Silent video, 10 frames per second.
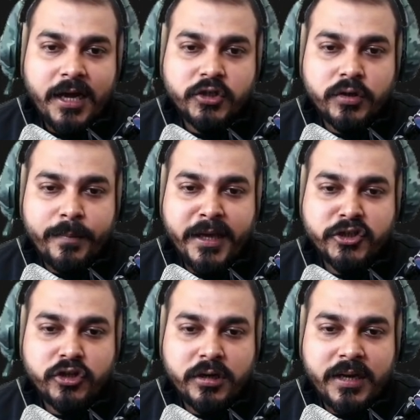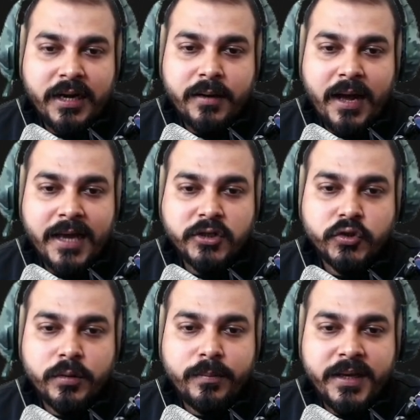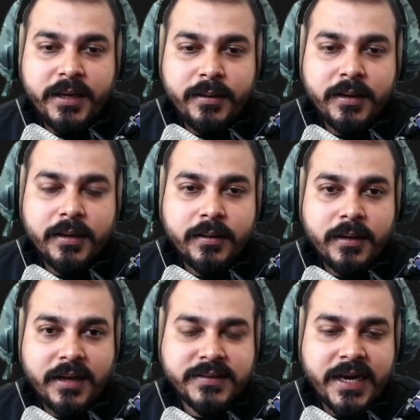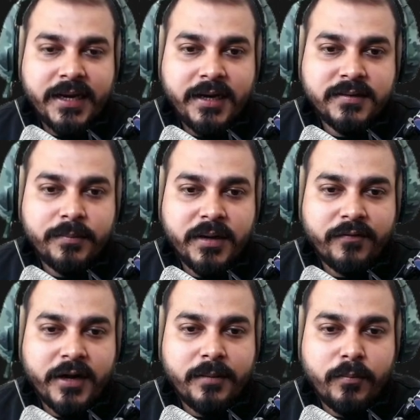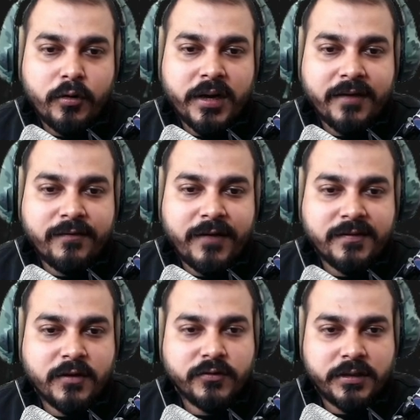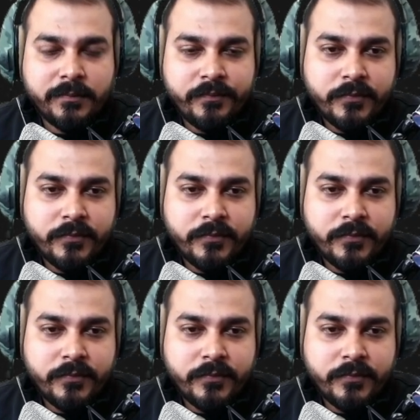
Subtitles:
I should make sure that I should be assigning some different port, like 5000.